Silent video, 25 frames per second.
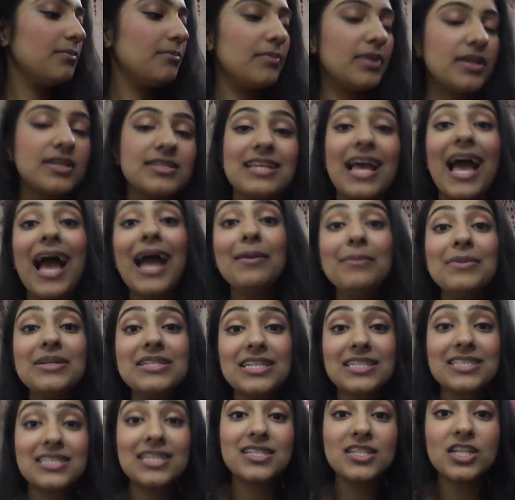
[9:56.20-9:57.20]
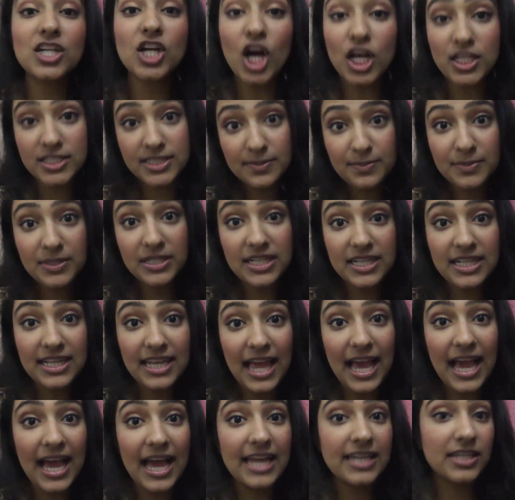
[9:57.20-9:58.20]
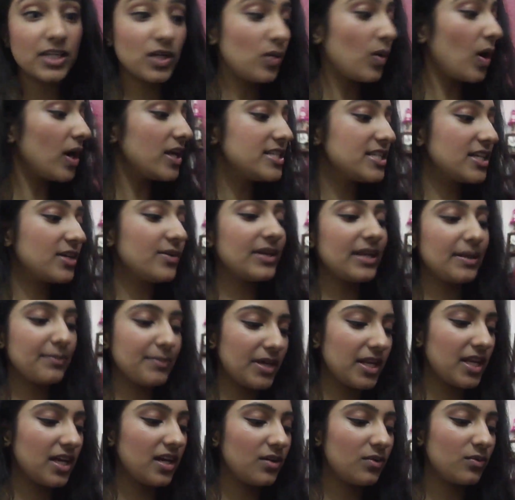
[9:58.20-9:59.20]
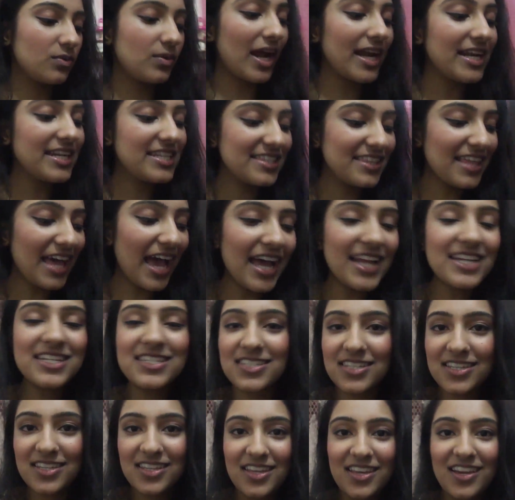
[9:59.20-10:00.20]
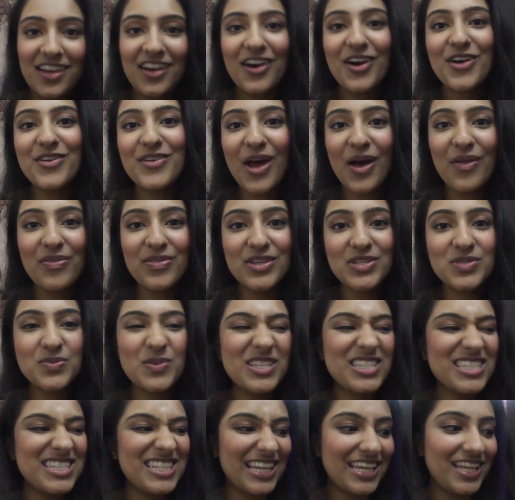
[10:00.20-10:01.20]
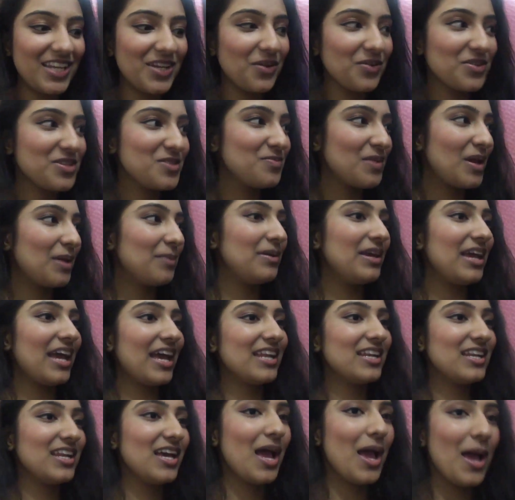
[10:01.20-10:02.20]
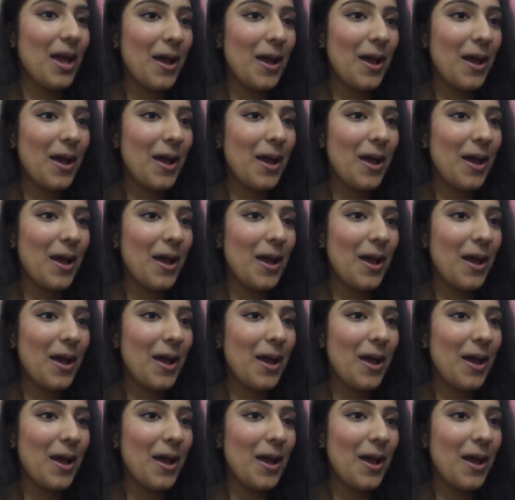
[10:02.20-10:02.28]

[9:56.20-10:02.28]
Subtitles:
because I'm addicted to Gossip Girl and Quantico, and I'm gonna write that around this with sticky notes maybe and